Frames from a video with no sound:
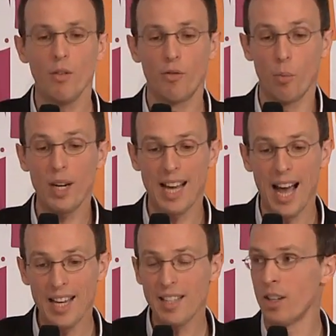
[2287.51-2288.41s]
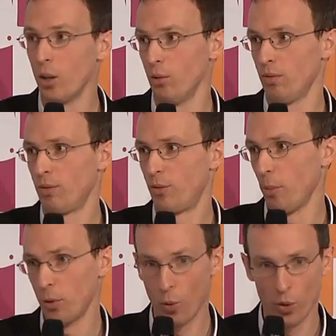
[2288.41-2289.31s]
From what I know
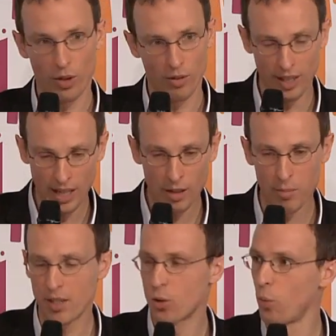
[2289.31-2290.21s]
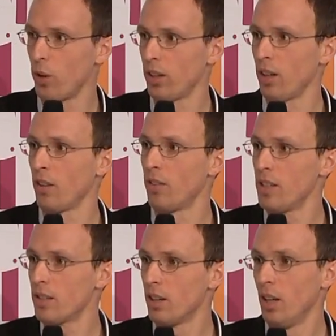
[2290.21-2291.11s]
from the work of economists working on
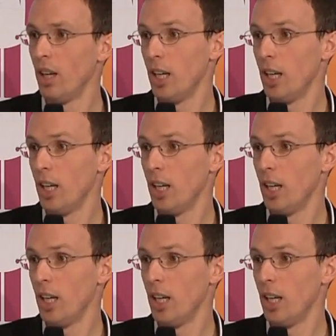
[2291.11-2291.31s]
this,